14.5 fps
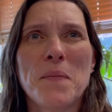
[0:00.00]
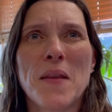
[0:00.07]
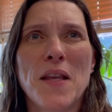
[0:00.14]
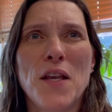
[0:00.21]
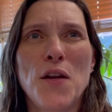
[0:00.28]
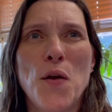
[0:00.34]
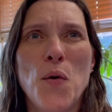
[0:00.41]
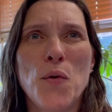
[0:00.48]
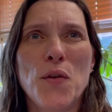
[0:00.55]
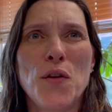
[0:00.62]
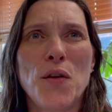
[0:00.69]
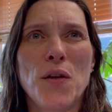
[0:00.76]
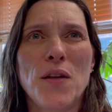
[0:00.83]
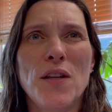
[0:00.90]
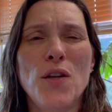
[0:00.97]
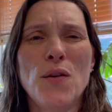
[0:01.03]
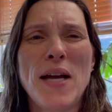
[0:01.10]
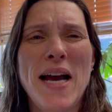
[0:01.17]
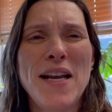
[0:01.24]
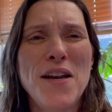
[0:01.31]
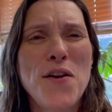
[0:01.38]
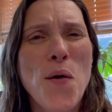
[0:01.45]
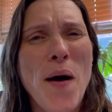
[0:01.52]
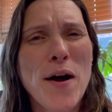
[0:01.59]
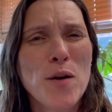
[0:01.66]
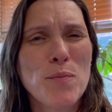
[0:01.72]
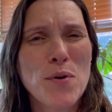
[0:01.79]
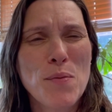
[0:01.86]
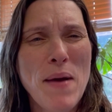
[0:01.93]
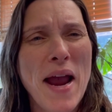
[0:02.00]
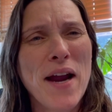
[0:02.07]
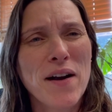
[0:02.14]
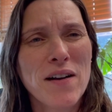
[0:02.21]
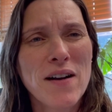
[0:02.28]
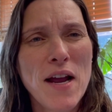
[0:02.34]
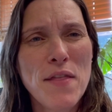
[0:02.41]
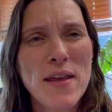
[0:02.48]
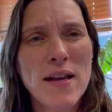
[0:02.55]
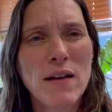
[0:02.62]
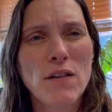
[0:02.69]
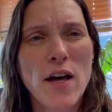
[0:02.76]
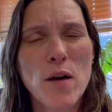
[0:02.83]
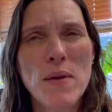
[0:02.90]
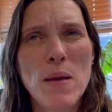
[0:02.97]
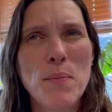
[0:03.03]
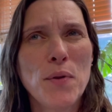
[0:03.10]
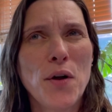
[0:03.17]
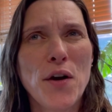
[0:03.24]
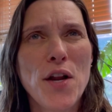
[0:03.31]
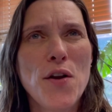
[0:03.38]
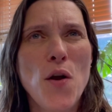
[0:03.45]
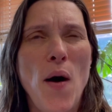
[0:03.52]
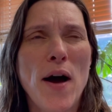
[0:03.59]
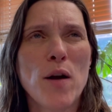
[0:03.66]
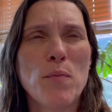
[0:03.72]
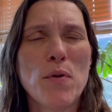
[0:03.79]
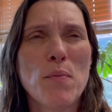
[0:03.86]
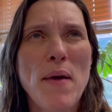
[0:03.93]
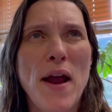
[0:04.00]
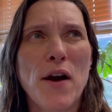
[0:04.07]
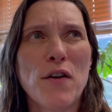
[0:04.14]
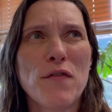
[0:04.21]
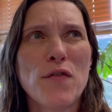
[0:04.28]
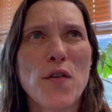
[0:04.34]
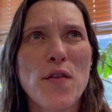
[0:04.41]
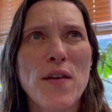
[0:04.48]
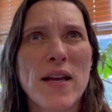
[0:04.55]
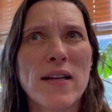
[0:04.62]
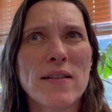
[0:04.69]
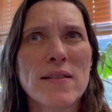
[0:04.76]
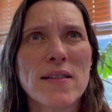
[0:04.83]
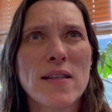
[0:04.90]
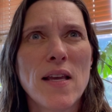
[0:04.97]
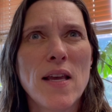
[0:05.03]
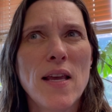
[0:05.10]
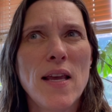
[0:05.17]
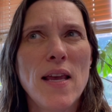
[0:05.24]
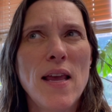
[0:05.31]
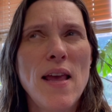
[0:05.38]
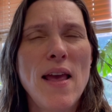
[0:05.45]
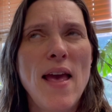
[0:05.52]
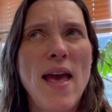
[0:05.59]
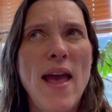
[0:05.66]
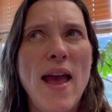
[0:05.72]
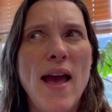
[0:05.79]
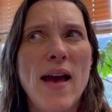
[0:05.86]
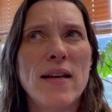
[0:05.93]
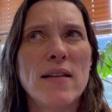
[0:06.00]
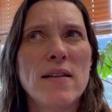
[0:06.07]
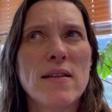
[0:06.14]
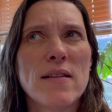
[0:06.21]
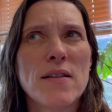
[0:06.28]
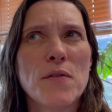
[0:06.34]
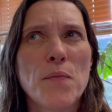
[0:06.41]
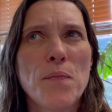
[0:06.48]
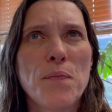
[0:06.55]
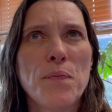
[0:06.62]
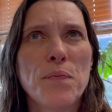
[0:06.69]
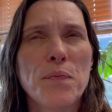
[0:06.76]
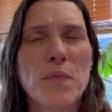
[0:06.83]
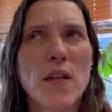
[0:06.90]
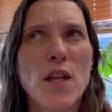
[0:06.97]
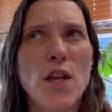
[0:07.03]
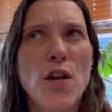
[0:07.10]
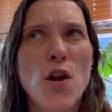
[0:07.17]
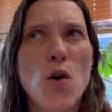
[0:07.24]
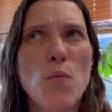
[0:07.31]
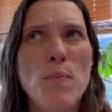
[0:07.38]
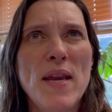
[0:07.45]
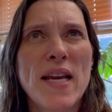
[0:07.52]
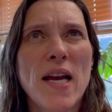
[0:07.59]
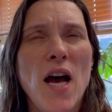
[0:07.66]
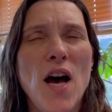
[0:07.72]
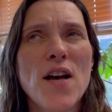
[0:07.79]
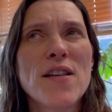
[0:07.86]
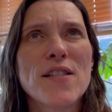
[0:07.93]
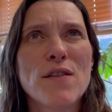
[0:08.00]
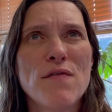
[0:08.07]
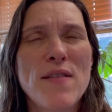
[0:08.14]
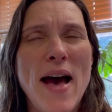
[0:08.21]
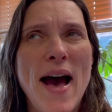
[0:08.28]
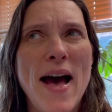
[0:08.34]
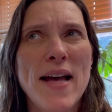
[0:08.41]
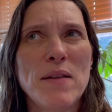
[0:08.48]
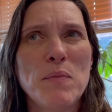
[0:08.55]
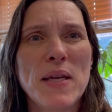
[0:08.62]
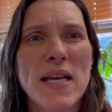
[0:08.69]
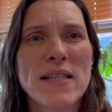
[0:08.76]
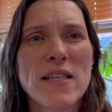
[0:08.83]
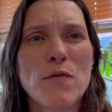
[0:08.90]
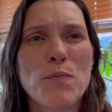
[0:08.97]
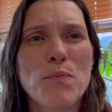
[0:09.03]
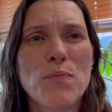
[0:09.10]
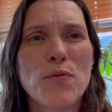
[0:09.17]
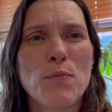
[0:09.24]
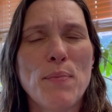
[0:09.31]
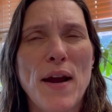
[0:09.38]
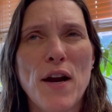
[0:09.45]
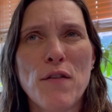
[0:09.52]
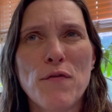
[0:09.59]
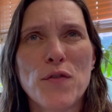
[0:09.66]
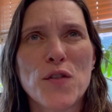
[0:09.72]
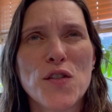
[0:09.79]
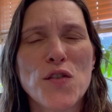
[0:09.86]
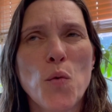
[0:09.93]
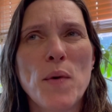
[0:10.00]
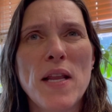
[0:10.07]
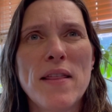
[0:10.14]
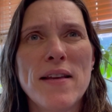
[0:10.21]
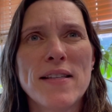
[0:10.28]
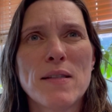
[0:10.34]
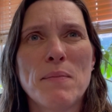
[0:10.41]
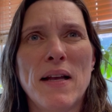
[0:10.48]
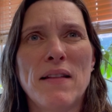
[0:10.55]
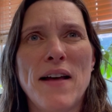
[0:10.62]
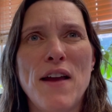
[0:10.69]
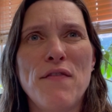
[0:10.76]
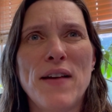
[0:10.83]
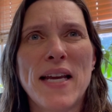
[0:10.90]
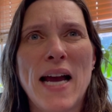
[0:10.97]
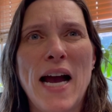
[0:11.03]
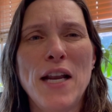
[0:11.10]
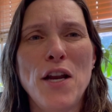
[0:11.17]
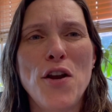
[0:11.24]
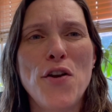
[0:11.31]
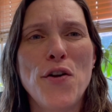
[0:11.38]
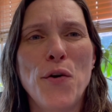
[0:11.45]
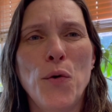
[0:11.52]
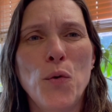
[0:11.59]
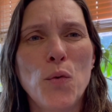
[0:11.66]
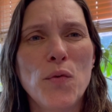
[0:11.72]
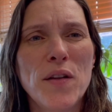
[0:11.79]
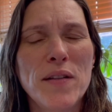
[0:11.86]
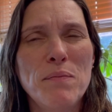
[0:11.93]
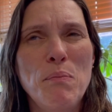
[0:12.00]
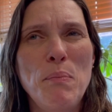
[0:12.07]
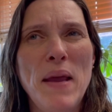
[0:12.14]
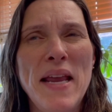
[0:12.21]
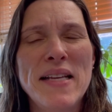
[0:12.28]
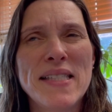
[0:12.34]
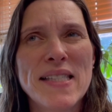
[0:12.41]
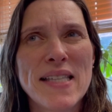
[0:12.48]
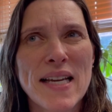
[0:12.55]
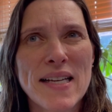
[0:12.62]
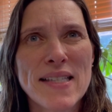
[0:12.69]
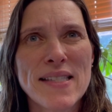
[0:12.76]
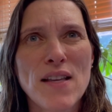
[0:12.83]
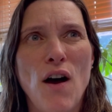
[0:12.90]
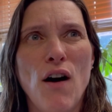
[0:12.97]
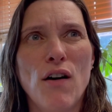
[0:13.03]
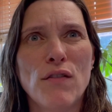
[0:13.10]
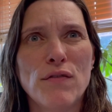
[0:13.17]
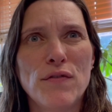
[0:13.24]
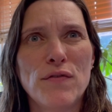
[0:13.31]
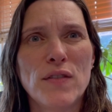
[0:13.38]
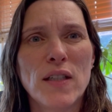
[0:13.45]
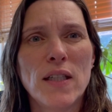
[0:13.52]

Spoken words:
you kind of know how to prepare. I think a lot of people already know how to prepare for things. And, because of that, because I've prepared for so many things in my life, I kind of know the basics of